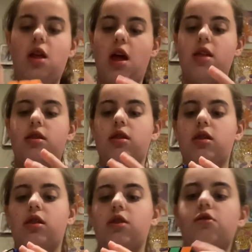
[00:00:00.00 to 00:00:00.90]
and
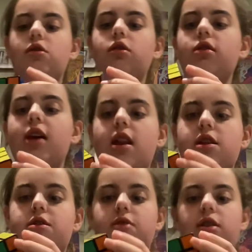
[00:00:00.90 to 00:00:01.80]
you're going to look at it,
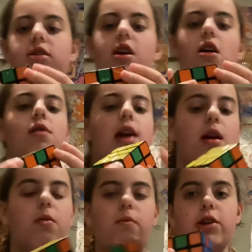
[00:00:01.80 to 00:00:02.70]
and you're going to say,
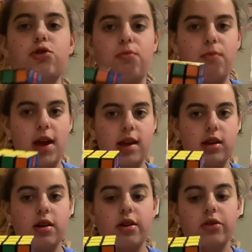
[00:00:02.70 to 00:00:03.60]
okay, which
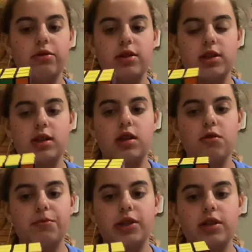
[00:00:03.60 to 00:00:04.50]
way do these
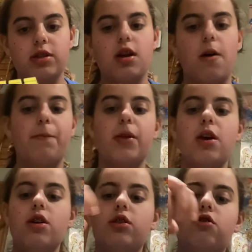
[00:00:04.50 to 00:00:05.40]
cubes need to go?
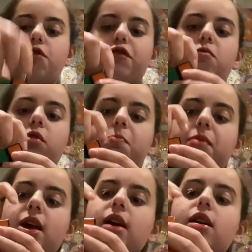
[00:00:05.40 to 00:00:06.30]
So if you were to pick